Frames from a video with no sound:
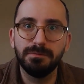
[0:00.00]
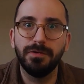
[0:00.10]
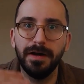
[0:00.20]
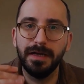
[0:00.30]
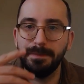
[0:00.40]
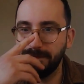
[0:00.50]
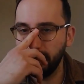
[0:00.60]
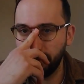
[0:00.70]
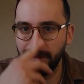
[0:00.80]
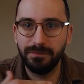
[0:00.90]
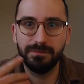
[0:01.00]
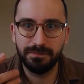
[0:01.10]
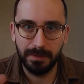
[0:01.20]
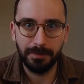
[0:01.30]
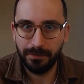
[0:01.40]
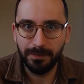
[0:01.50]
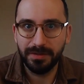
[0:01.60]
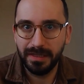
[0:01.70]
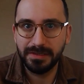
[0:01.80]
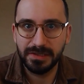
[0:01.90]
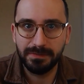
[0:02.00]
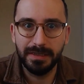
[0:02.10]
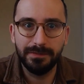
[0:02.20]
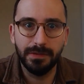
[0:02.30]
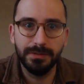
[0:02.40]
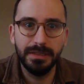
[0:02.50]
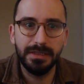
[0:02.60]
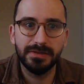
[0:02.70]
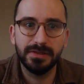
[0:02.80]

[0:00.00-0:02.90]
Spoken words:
brought up if the perfumer thinks it's ready for release.